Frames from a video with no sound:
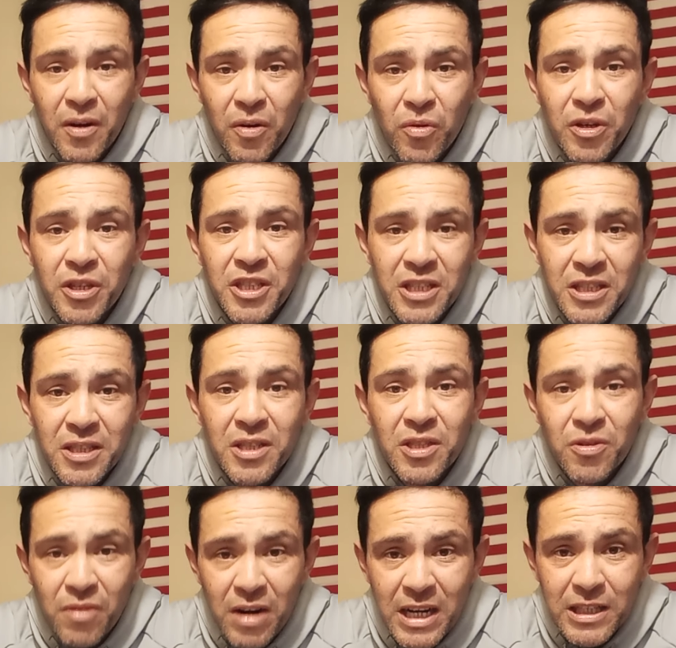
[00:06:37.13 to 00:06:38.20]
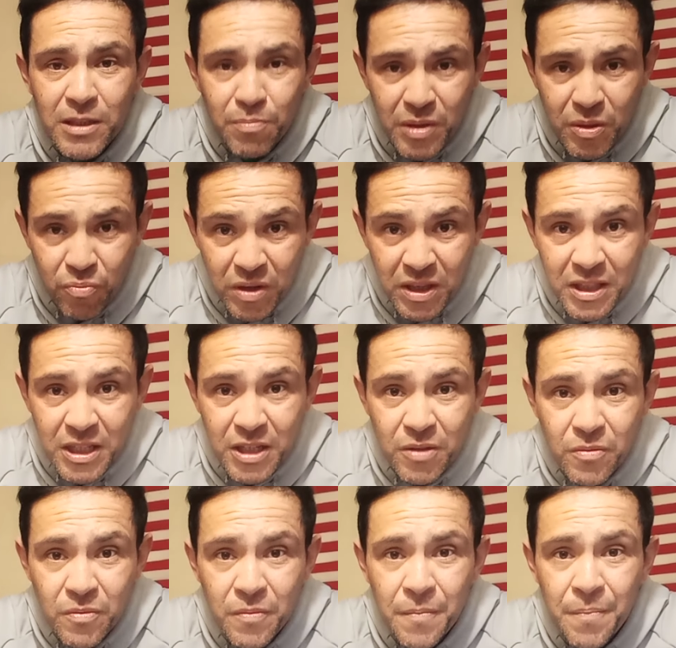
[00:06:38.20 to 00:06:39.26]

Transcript: Lord Jesus Christ be with you.